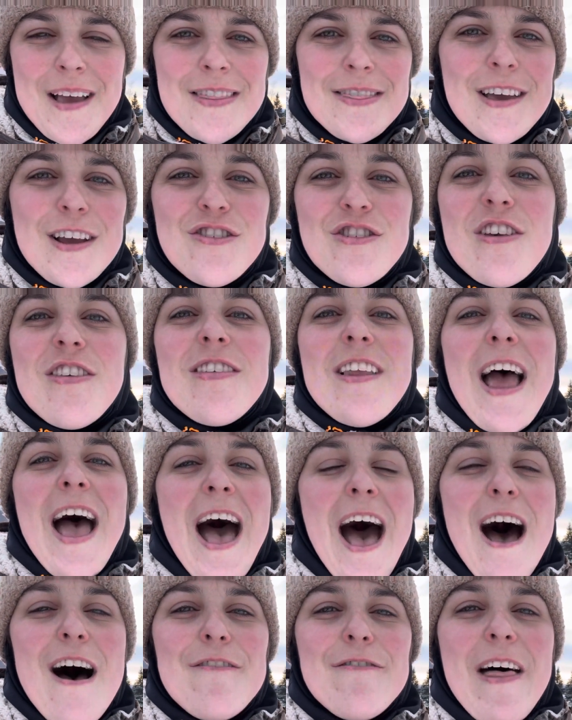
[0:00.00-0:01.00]
They just
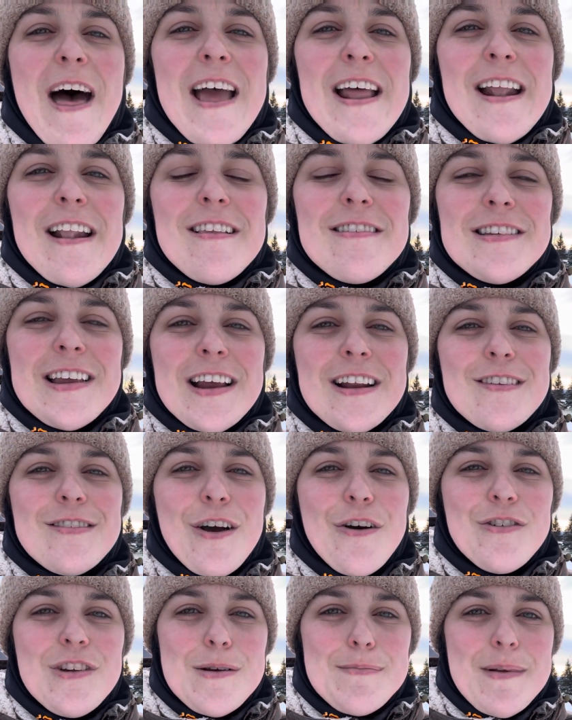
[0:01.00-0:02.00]
have that instinct
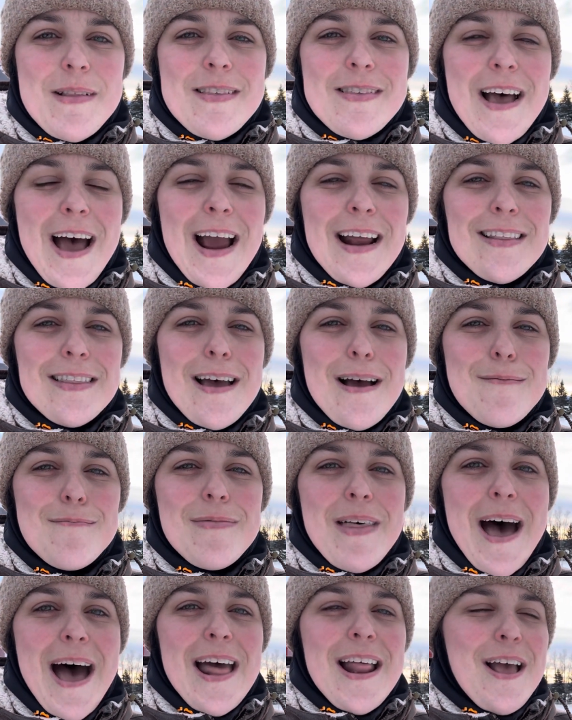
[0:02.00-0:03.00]
so deep inside them
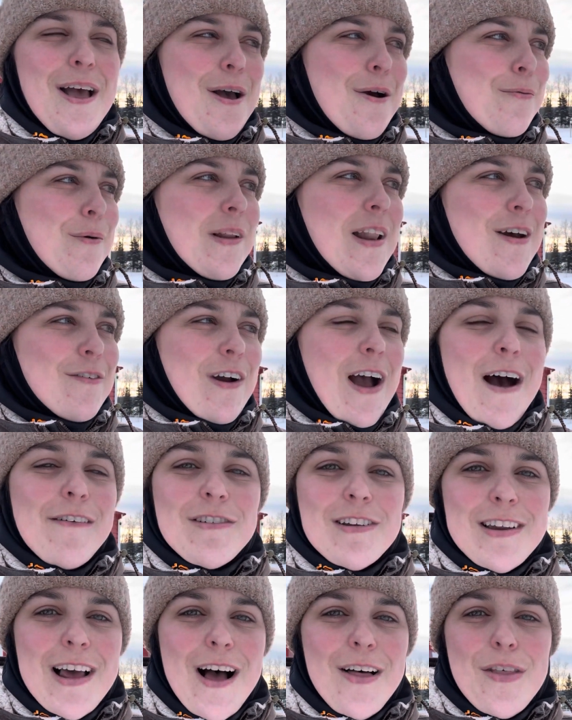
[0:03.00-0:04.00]
that we never have
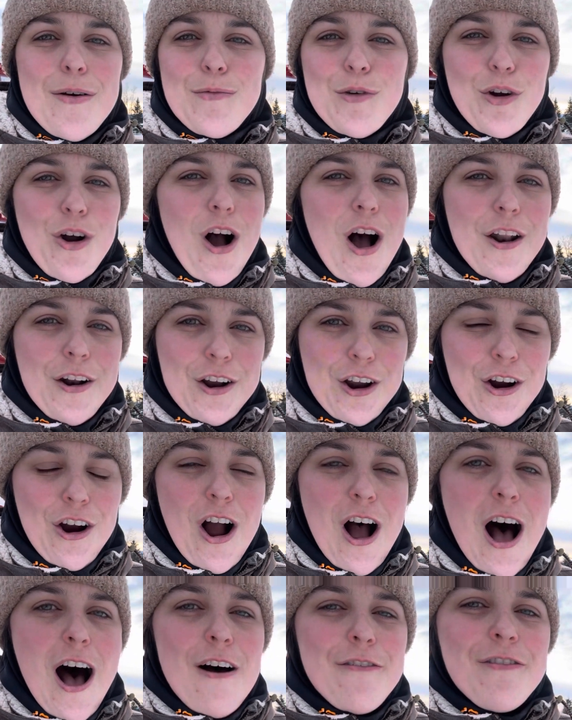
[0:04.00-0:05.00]
to tell them you're on or you're
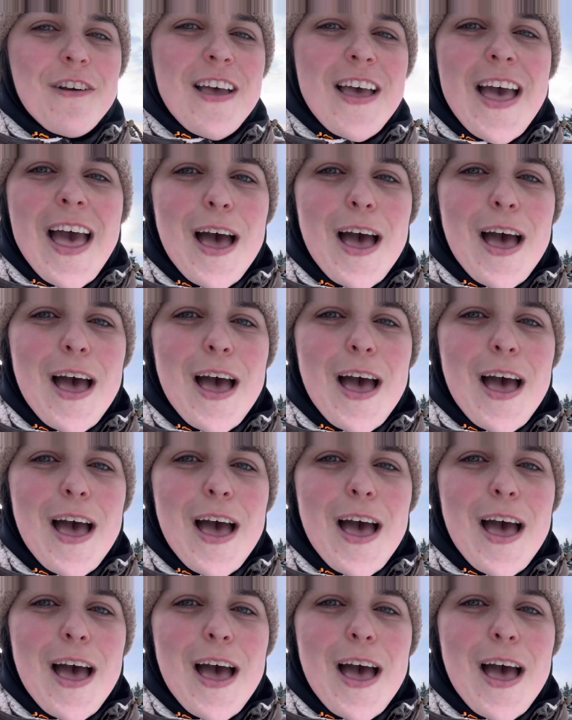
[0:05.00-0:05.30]
off.